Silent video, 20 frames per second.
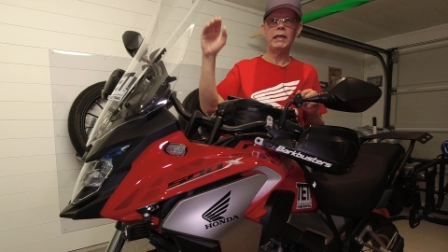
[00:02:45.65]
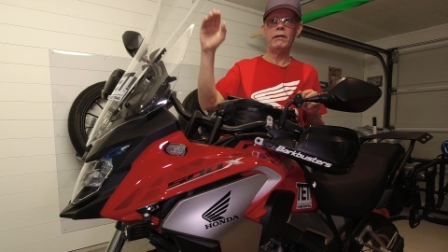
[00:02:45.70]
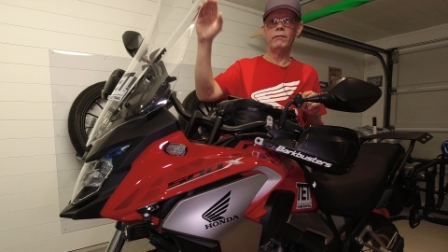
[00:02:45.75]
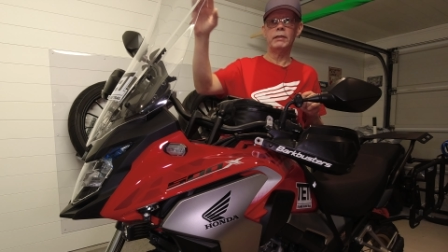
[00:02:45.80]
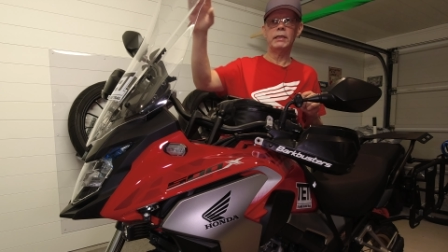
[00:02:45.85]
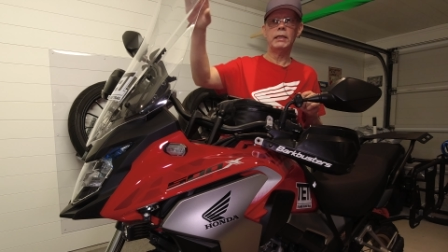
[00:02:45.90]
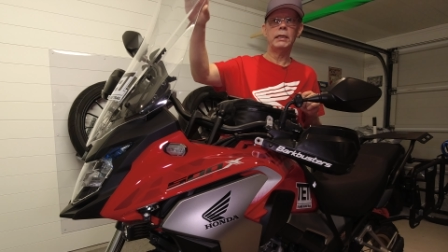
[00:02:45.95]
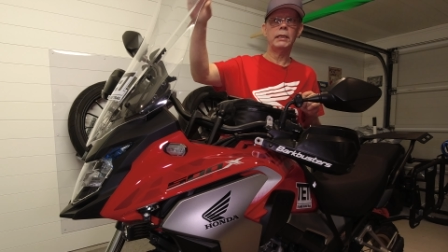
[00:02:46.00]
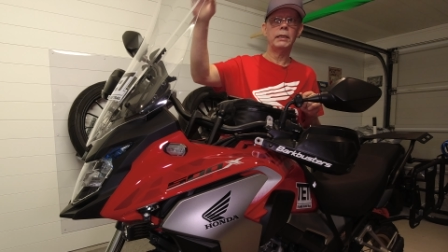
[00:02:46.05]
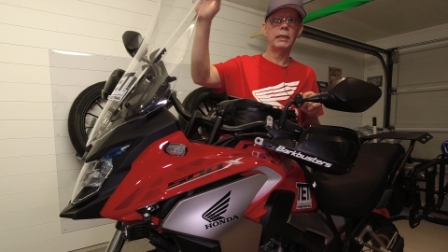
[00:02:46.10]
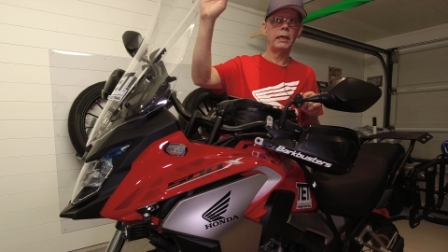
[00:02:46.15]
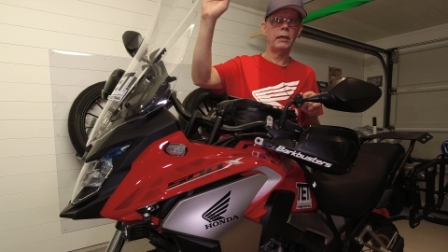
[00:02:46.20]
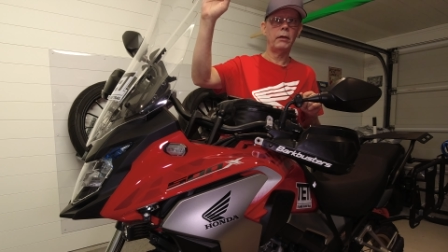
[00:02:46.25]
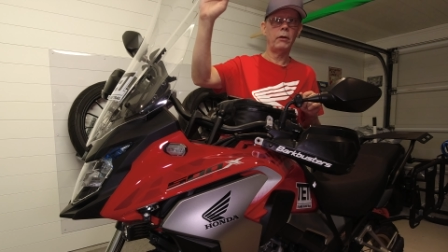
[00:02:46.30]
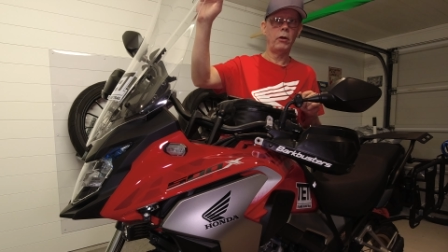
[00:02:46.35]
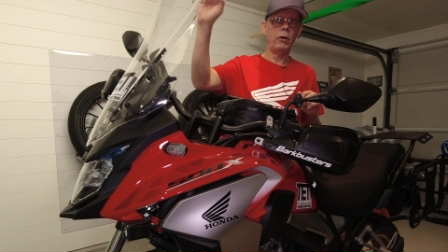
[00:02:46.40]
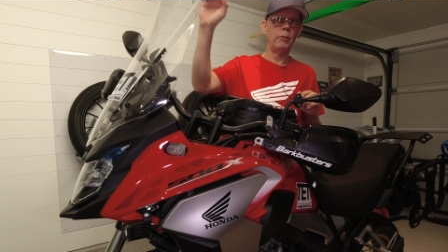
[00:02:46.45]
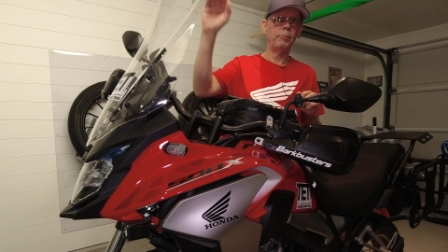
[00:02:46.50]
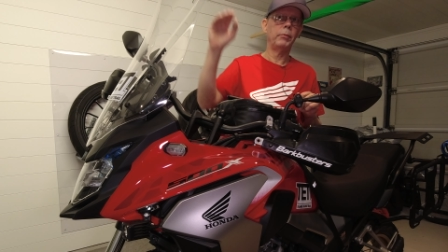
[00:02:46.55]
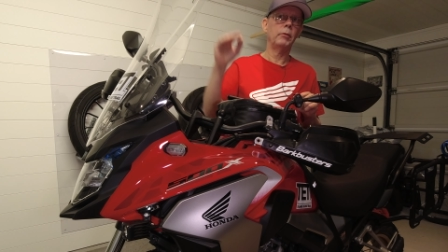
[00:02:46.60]
even in
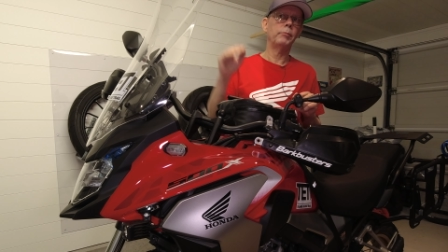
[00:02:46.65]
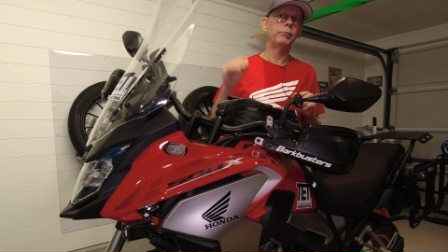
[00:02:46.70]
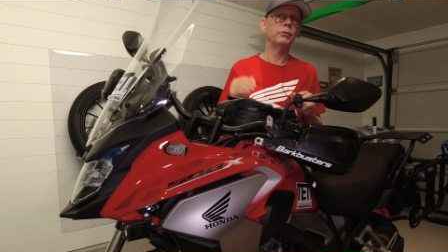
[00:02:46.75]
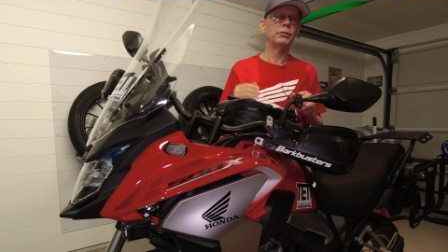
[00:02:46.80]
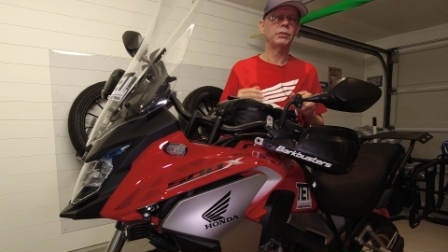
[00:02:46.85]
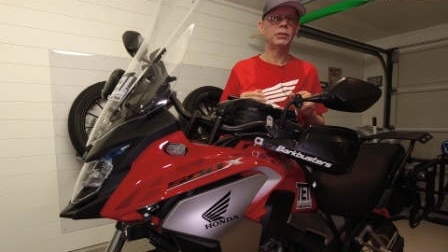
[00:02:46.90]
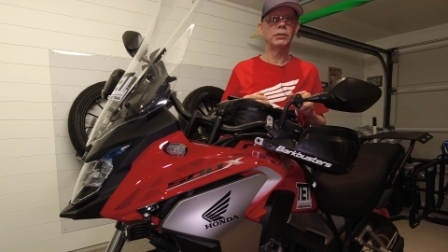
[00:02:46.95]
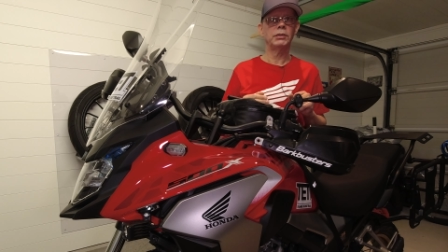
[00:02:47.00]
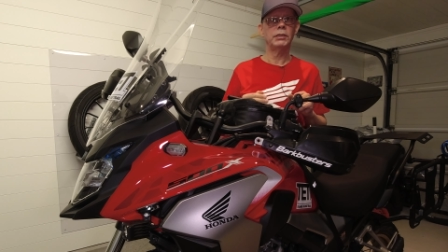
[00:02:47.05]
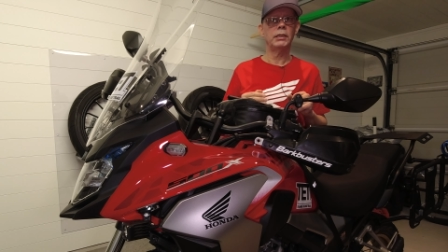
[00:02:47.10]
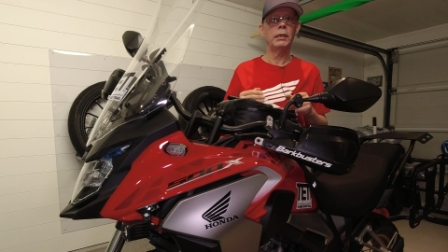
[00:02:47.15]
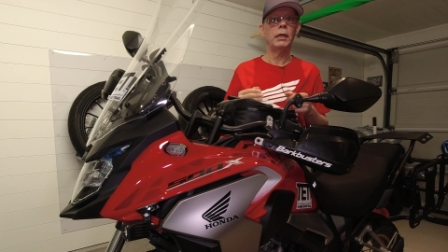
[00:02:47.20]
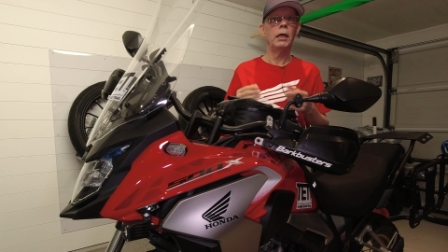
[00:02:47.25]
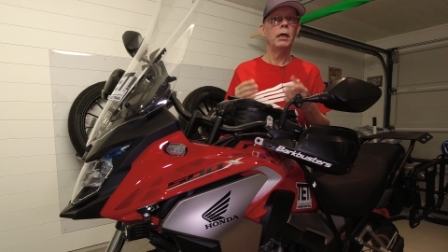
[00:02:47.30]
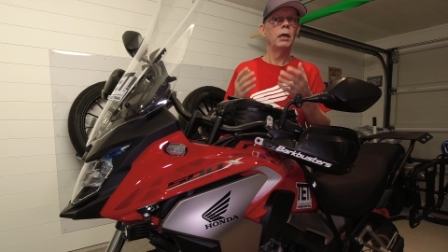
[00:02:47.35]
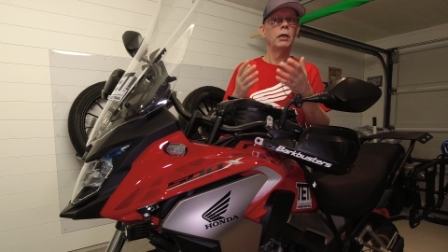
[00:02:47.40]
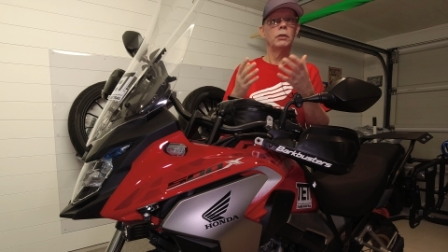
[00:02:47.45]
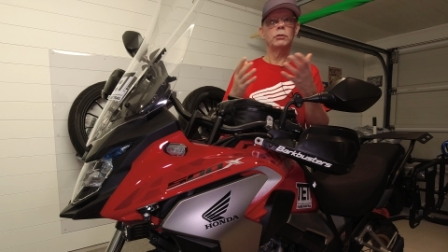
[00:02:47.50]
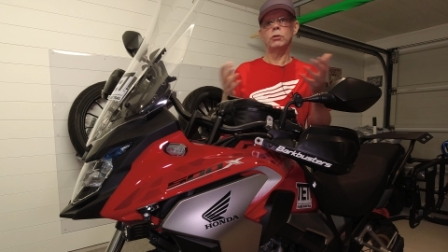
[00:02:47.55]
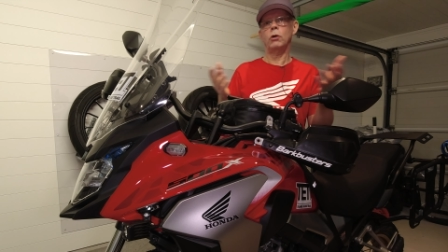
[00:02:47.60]
the upper position.
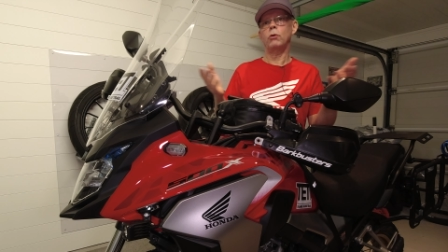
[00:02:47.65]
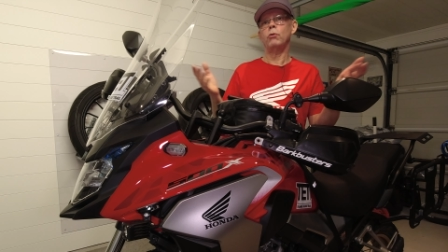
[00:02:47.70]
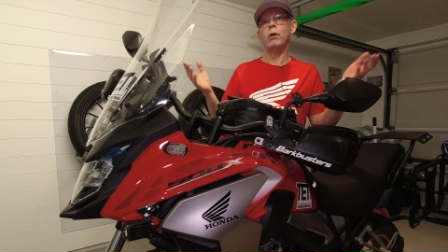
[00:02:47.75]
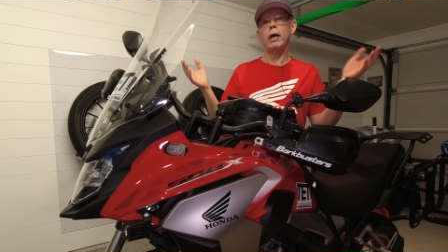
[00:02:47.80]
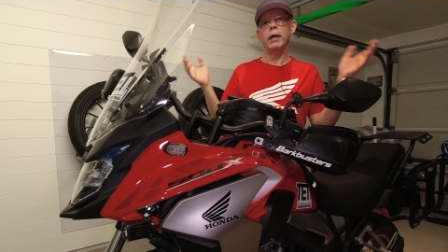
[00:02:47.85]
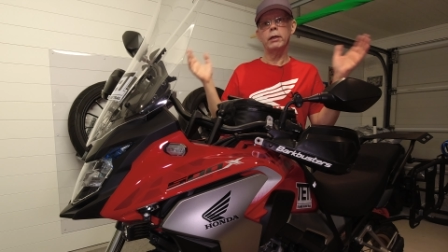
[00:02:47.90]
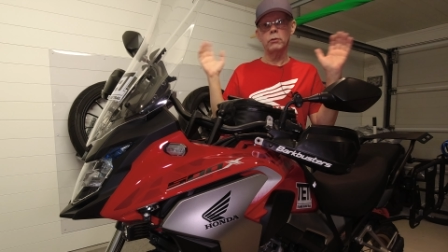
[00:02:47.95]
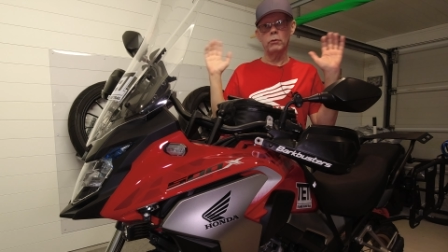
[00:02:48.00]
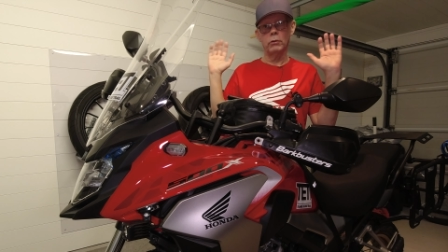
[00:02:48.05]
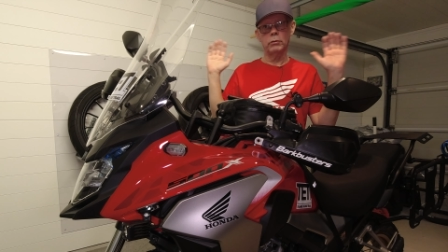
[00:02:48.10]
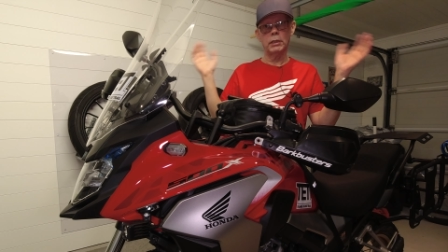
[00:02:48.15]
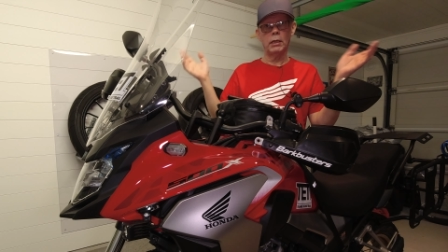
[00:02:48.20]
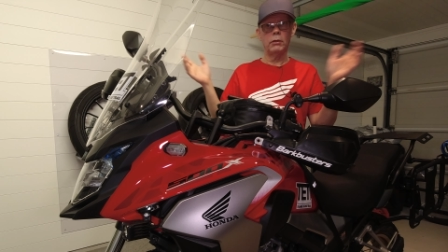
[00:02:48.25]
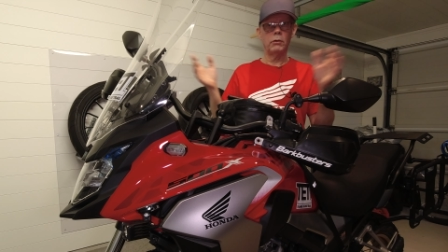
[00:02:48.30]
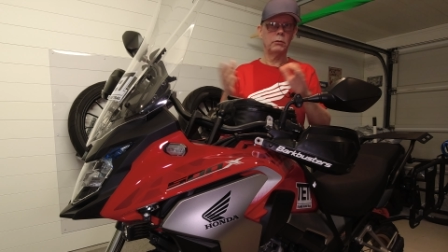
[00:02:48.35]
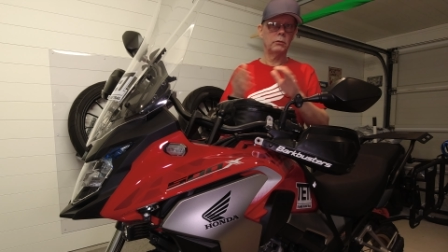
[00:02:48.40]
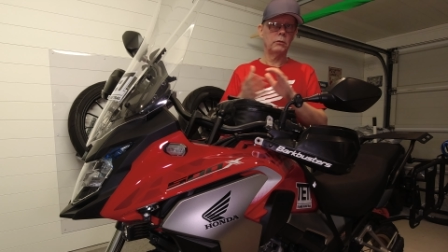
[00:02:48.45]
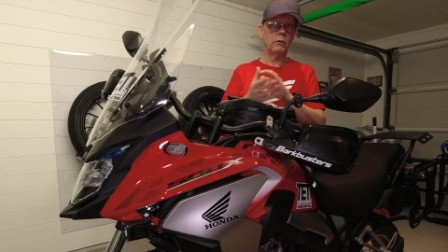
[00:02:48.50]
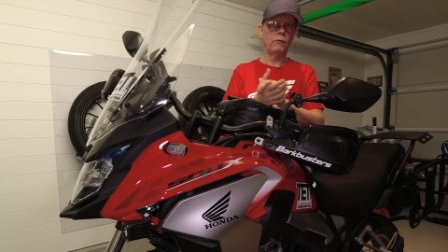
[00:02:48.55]
So I got a lot